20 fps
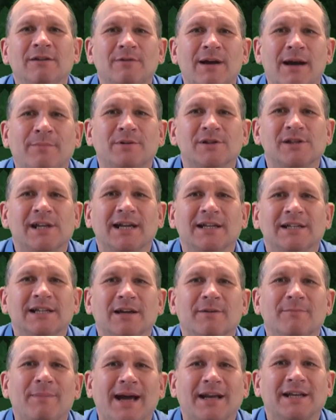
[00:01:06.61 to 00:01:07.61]

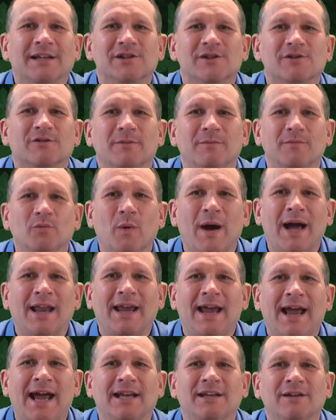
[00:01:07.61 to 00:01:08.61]
representing a manuscript
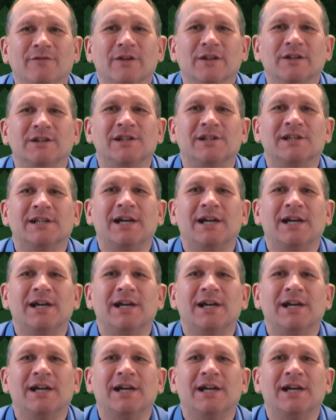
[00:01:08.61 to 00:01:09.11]
well ahead of its